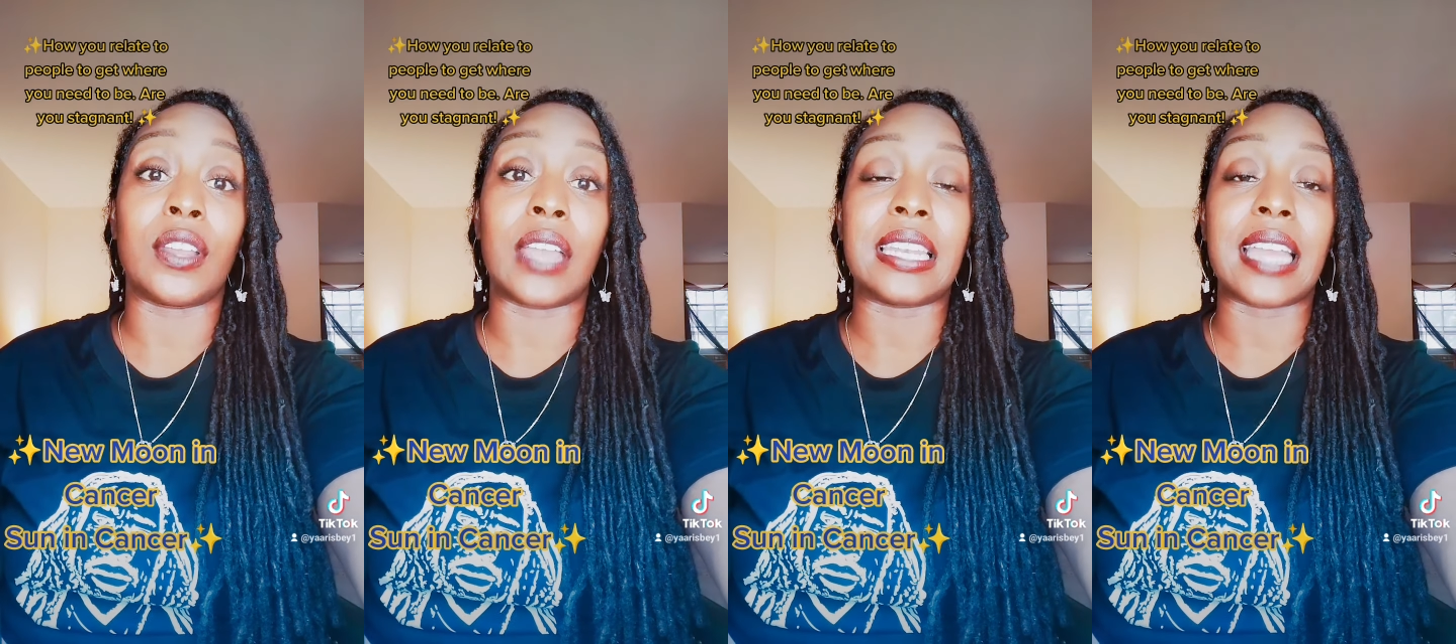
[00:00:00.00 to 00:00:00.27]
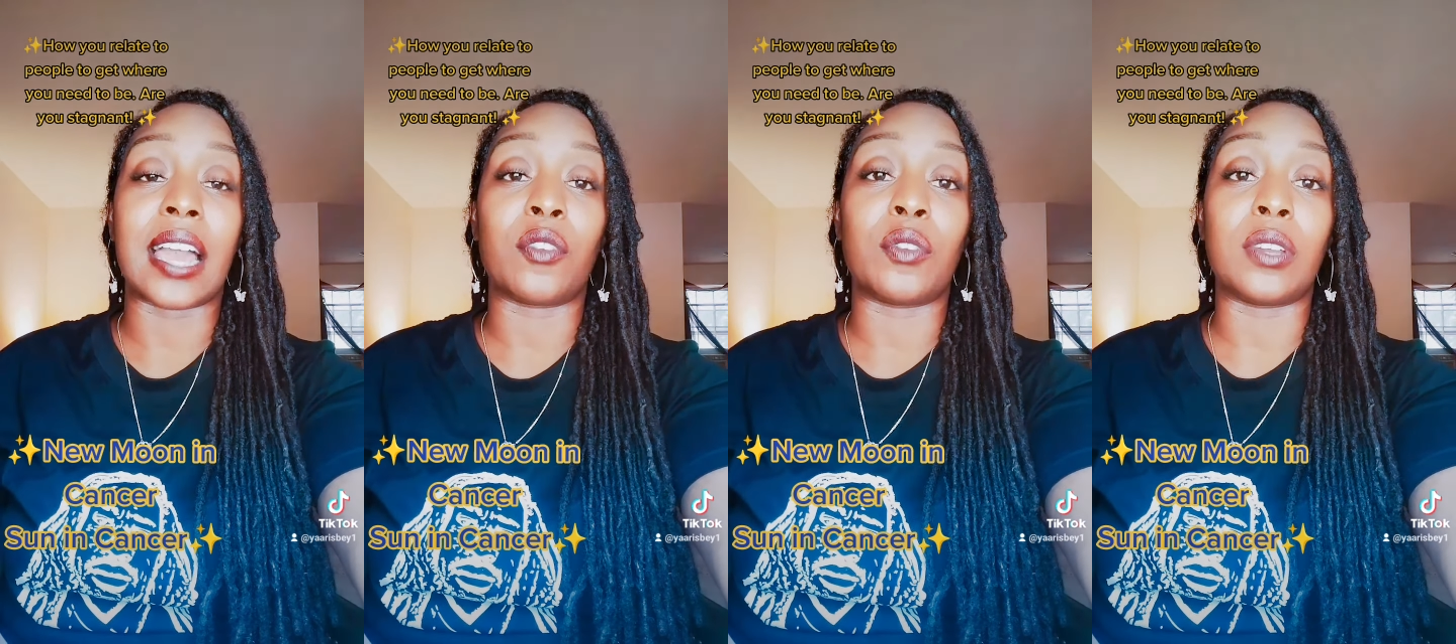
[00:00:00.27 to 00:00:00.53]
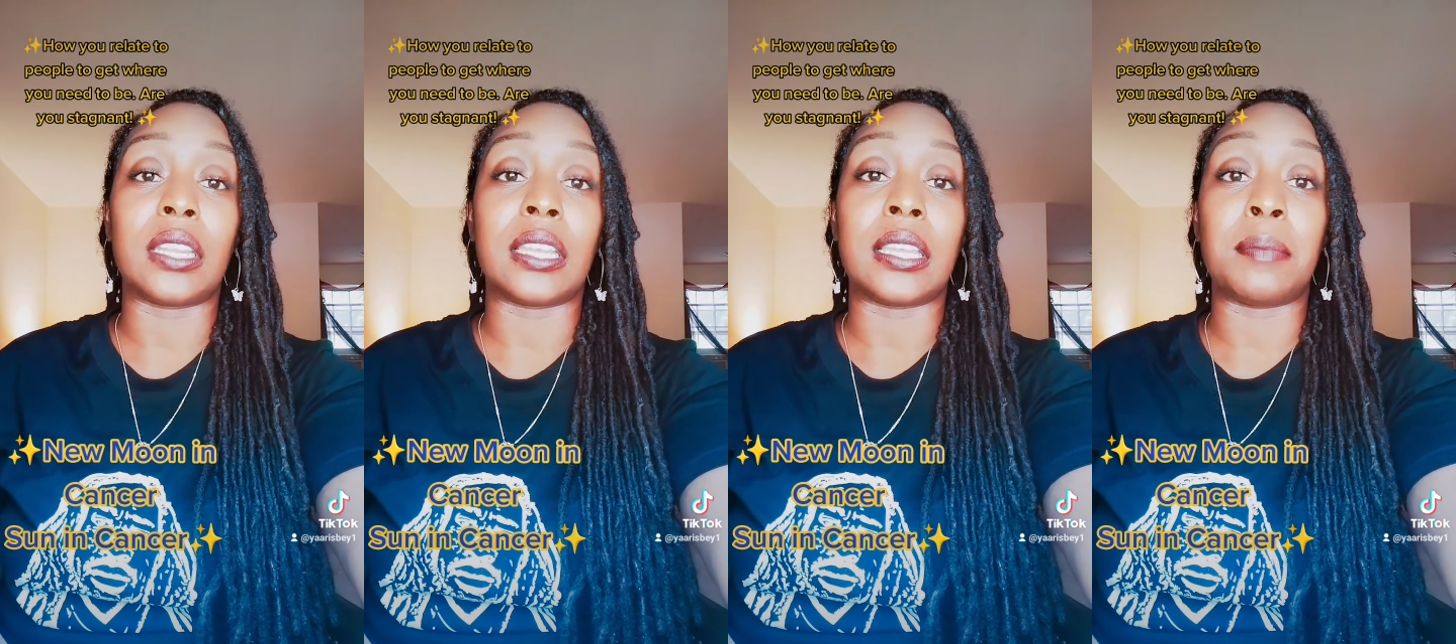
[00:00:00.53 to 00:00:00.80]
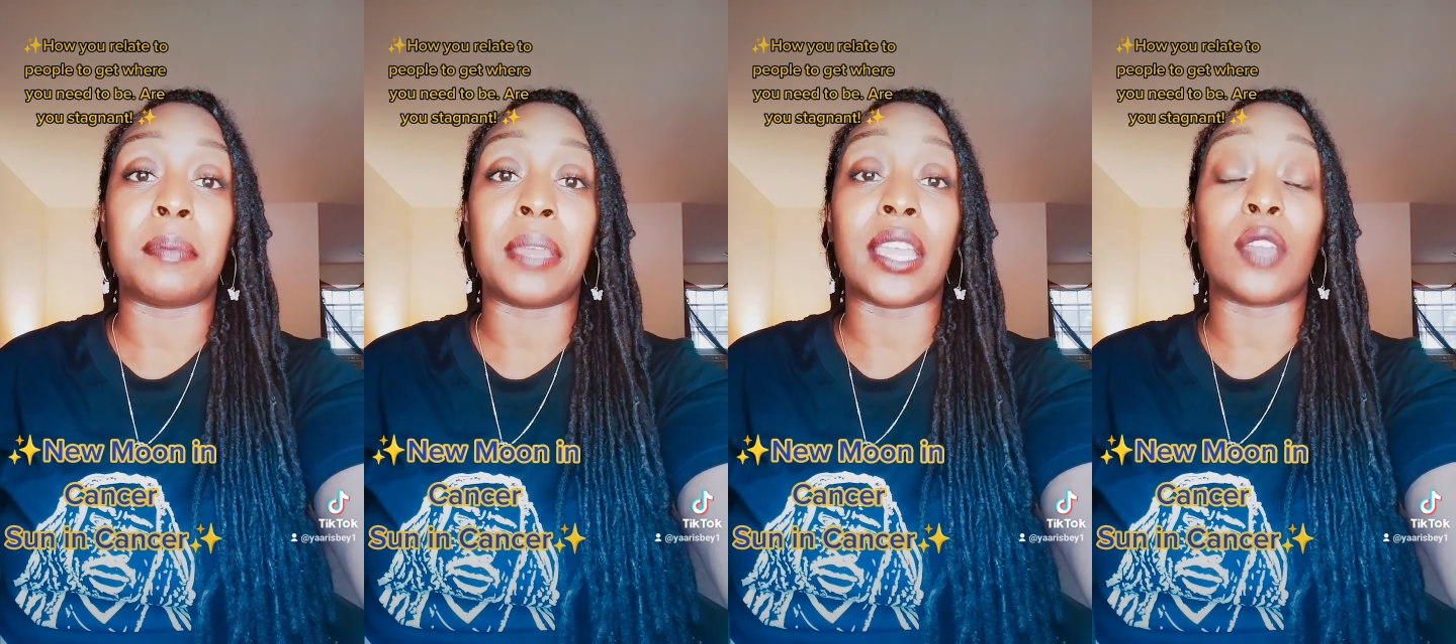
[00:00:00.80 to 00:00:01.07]
and not
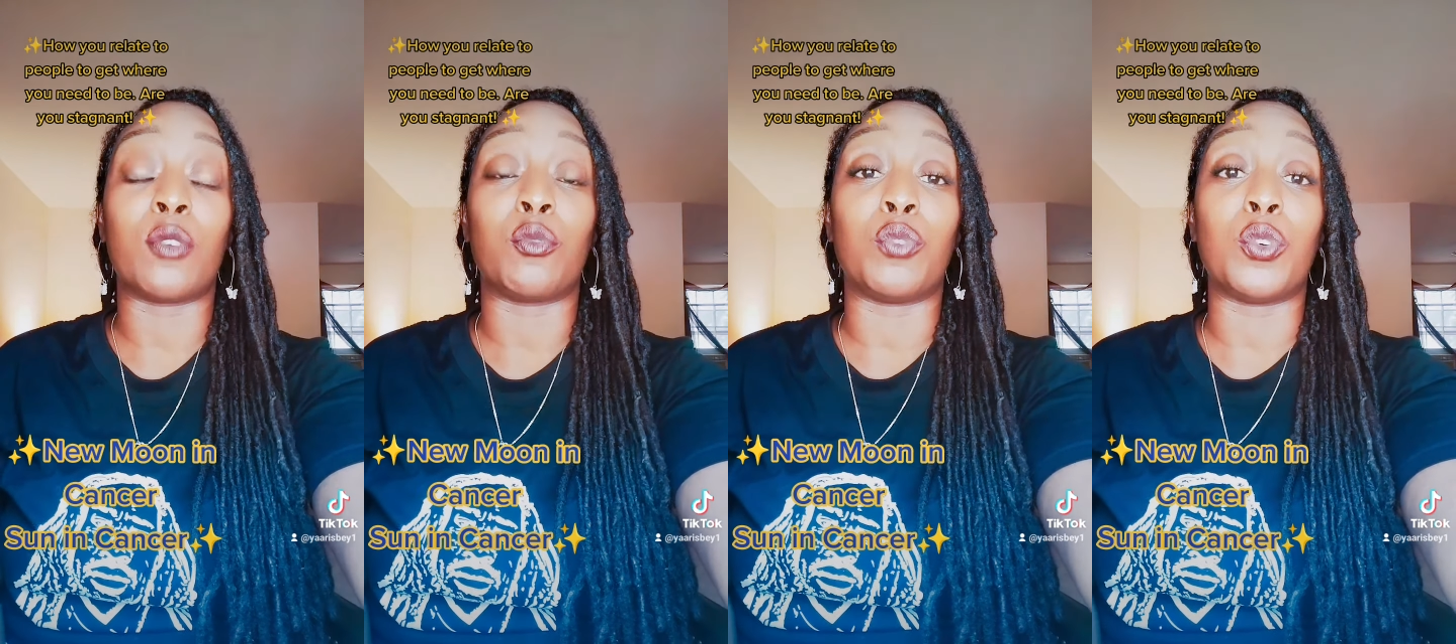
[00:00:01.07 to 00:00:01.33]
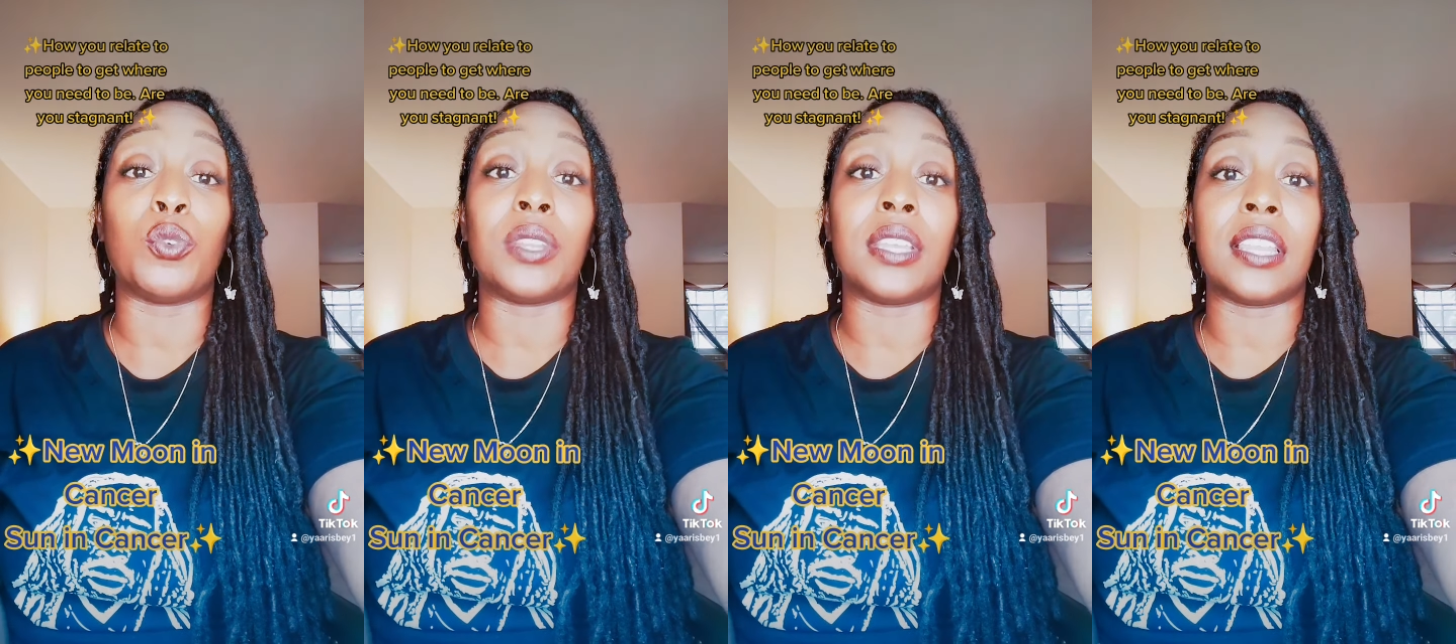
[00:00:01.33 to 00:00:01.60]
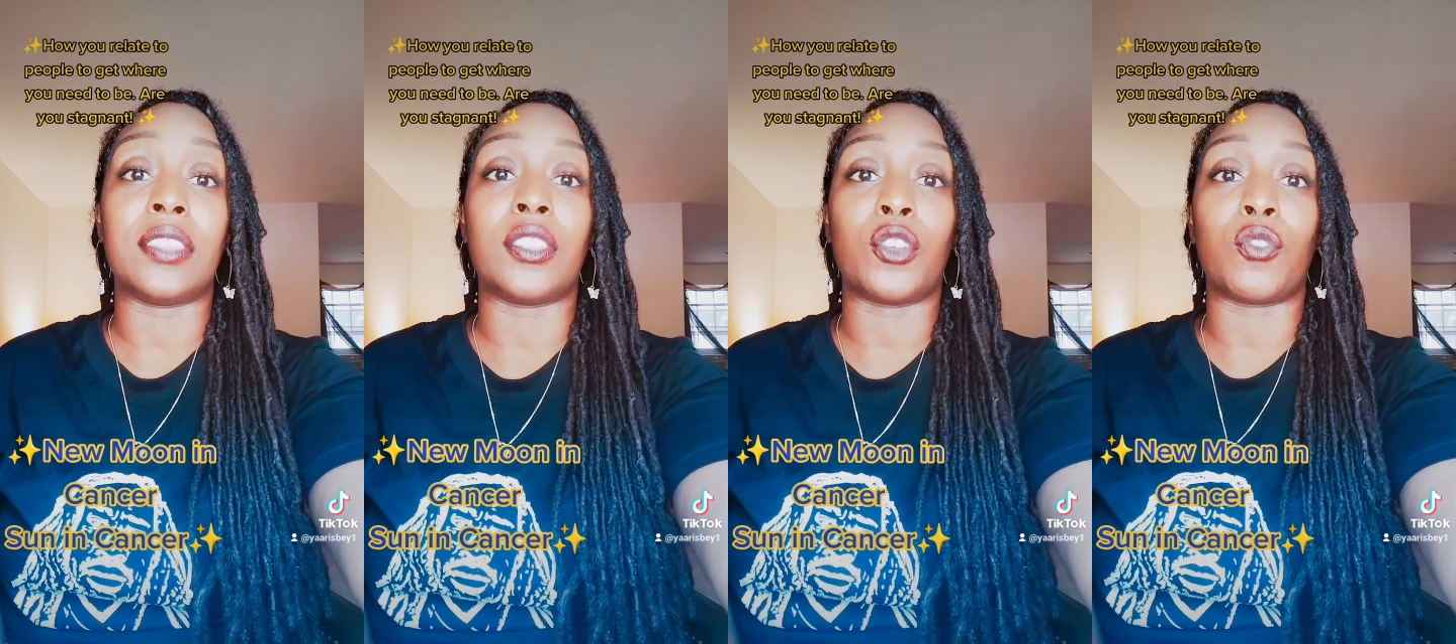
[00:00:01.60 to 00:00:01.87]
really being rooted in